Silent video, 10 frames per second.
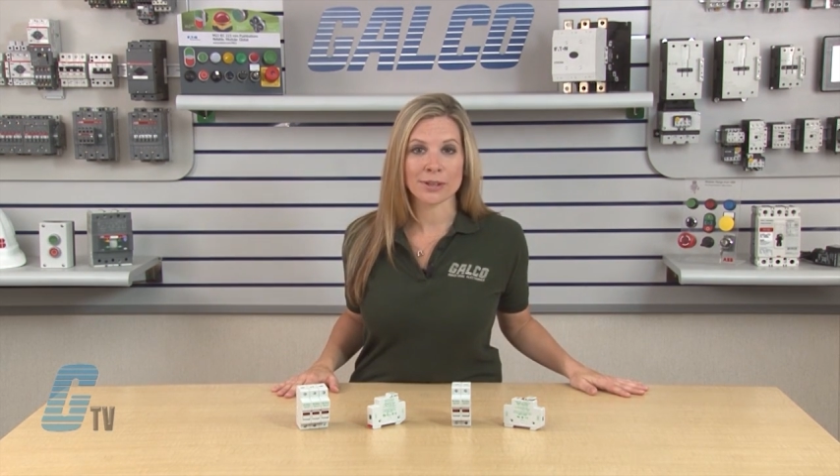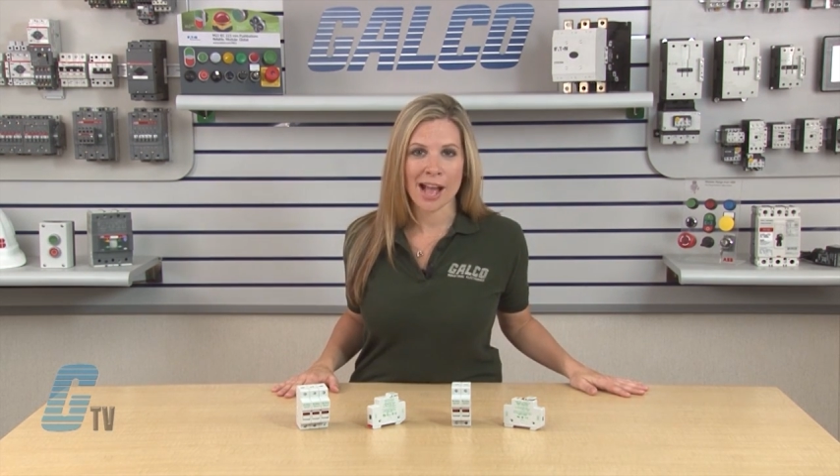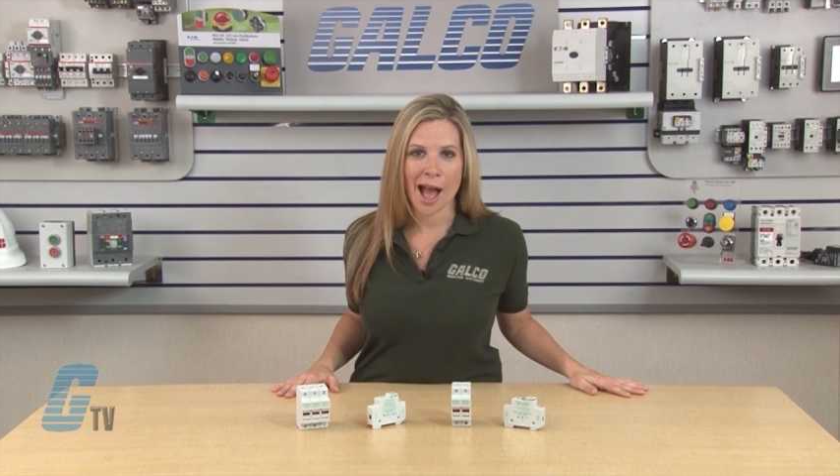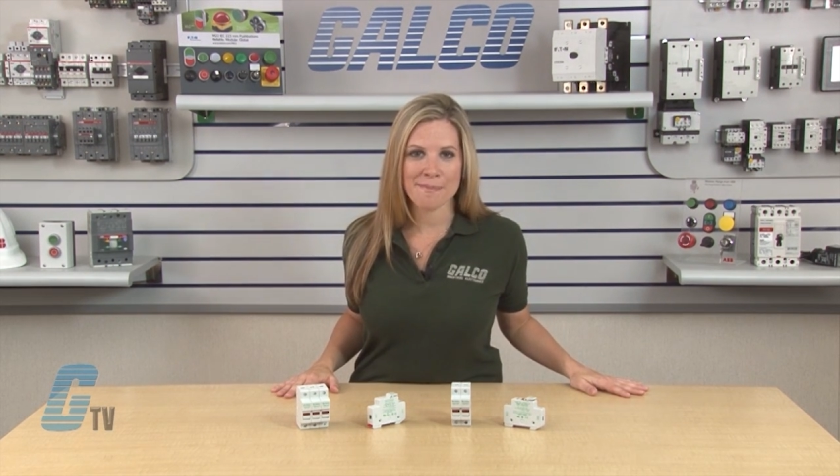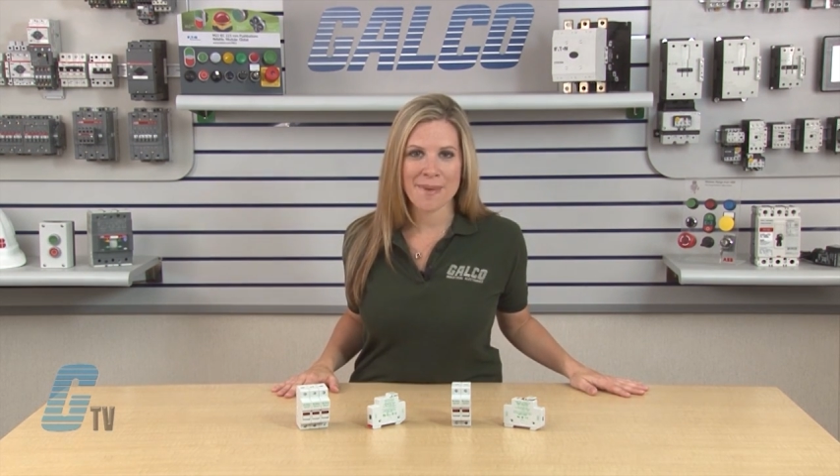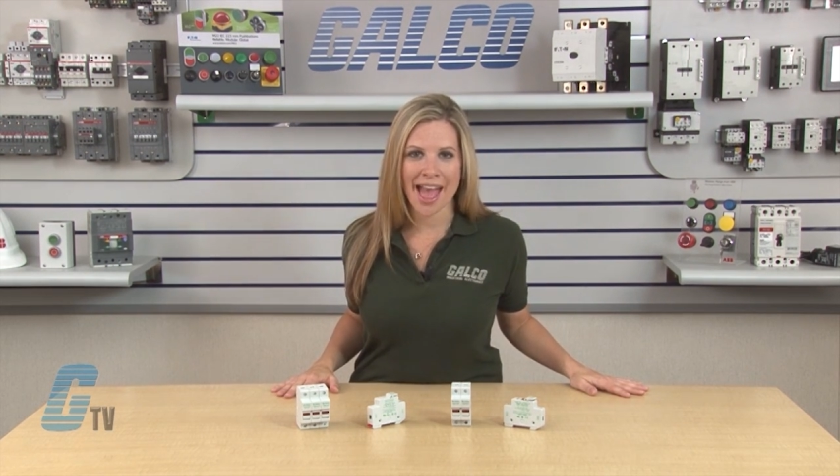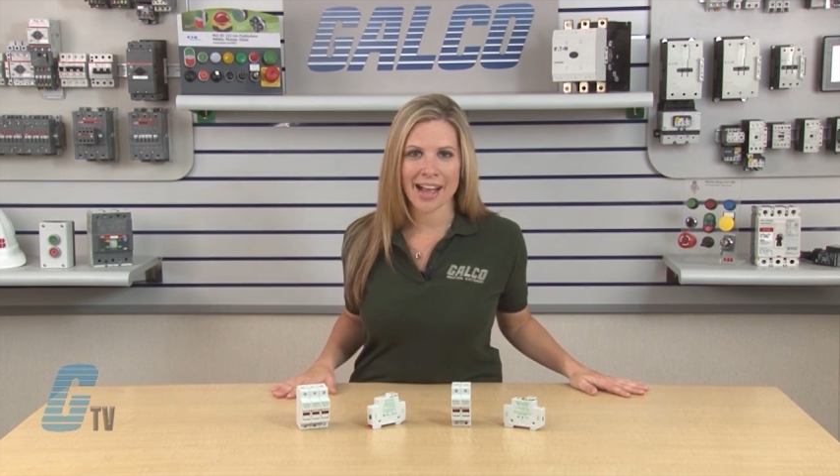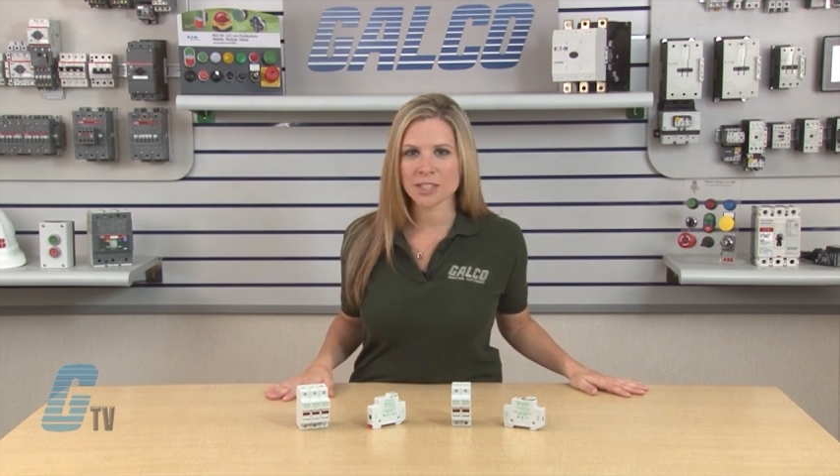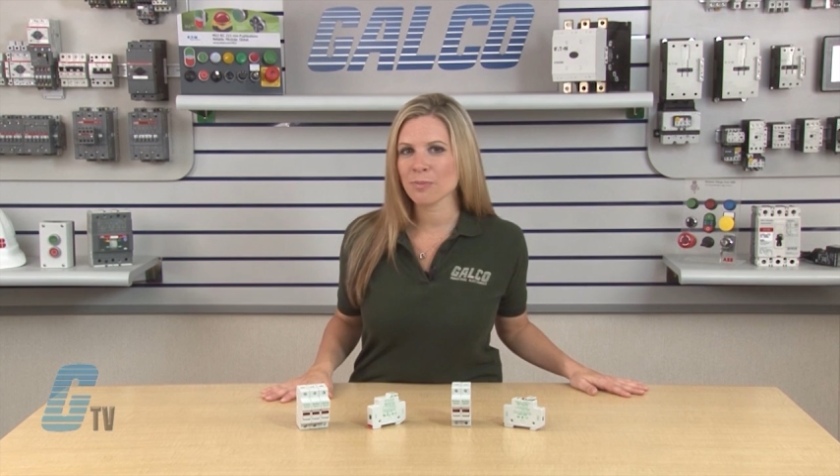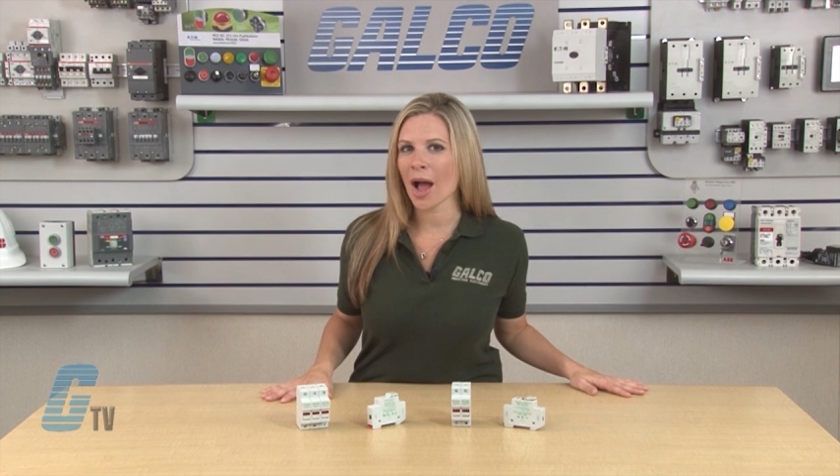
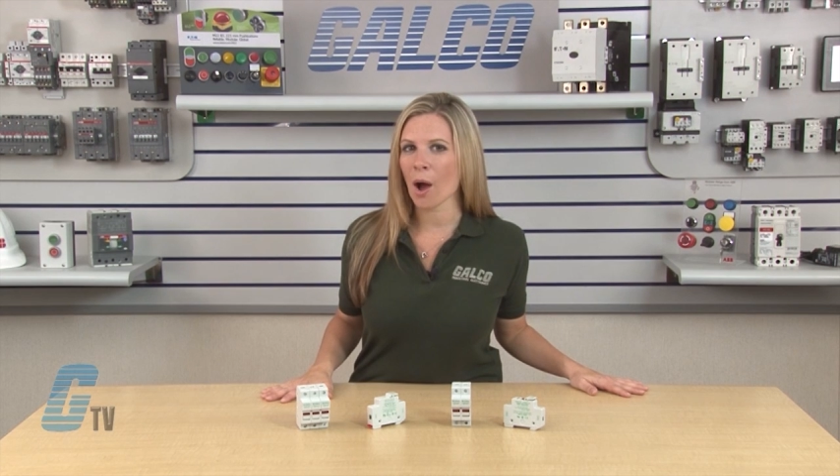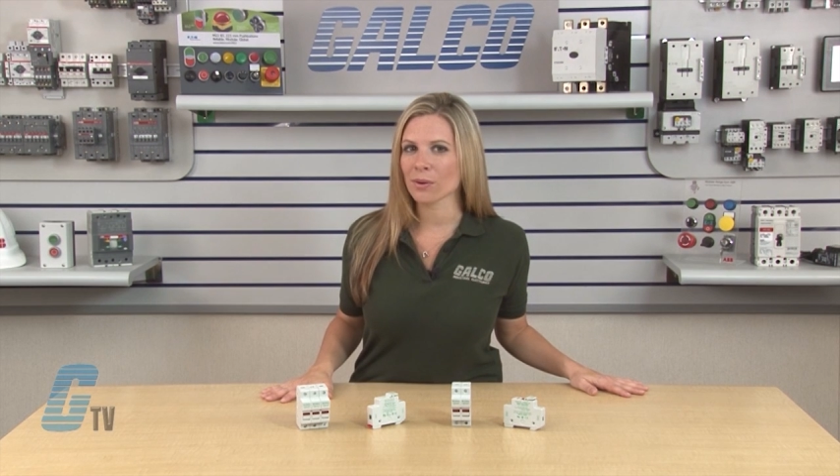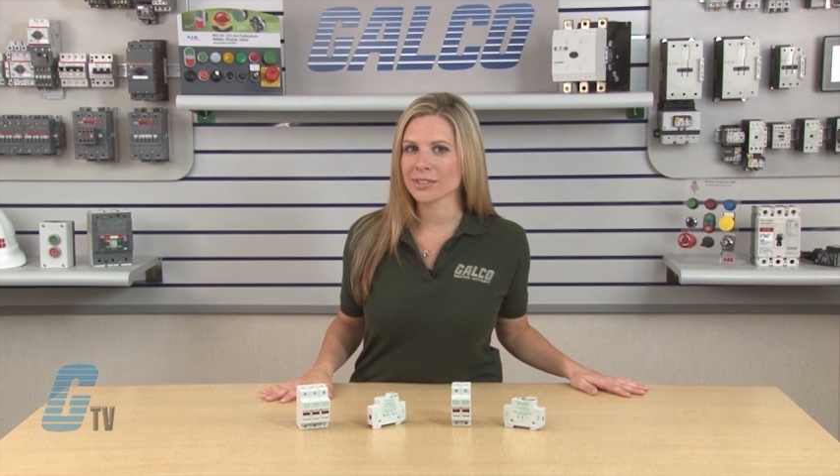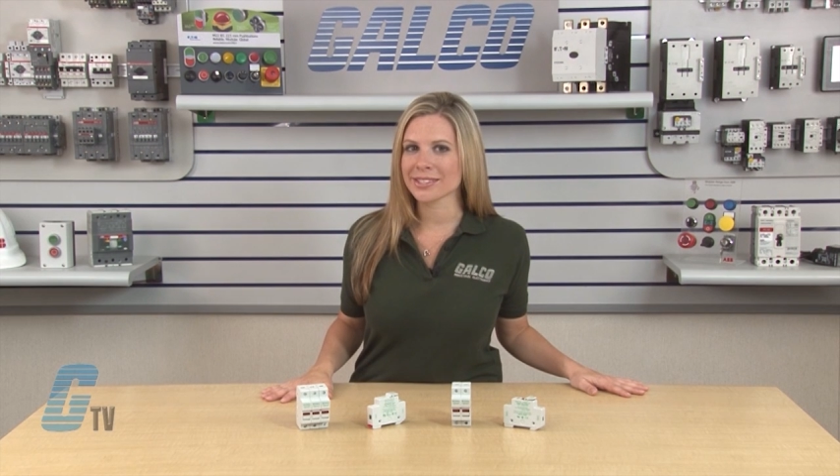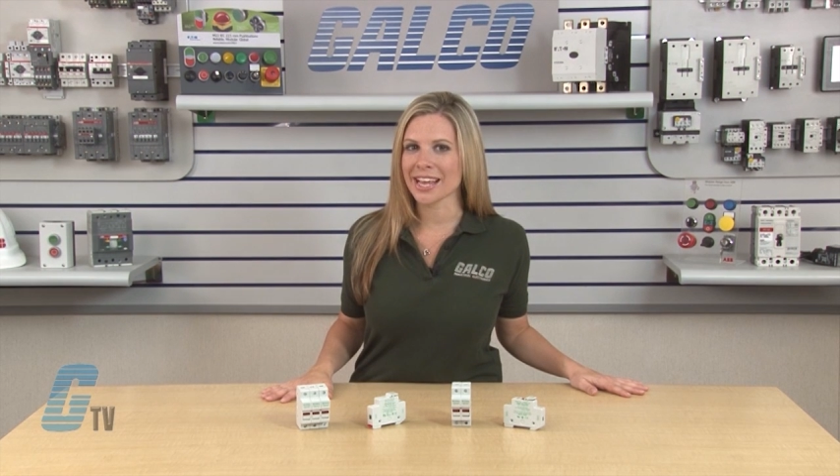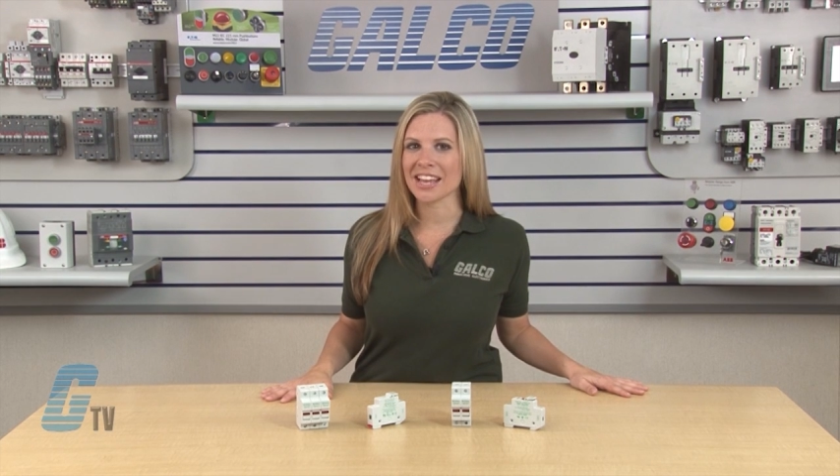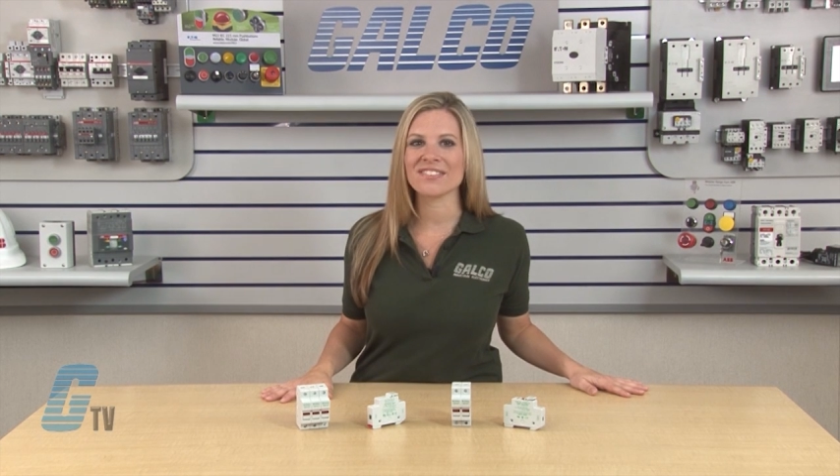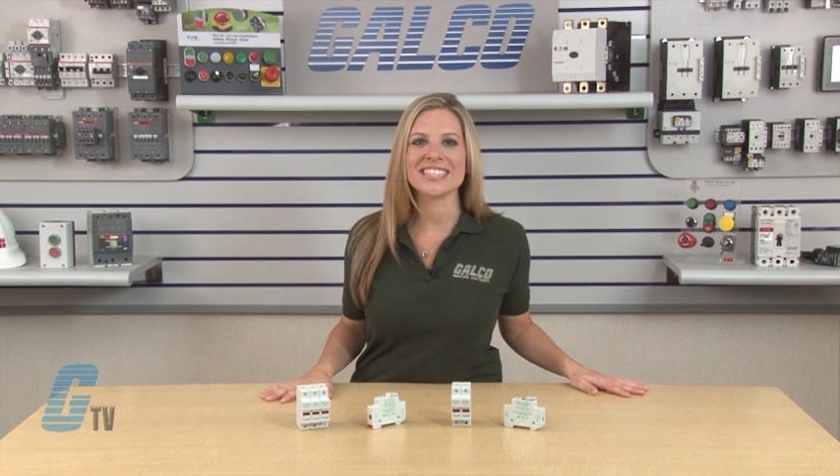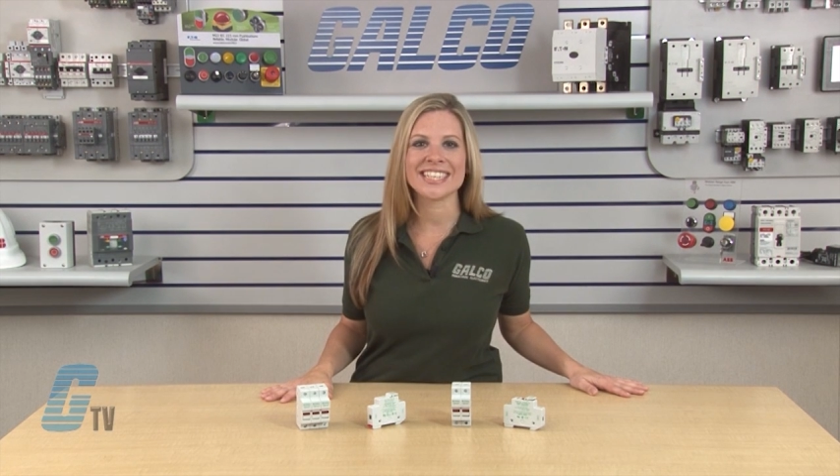compact, power-safe,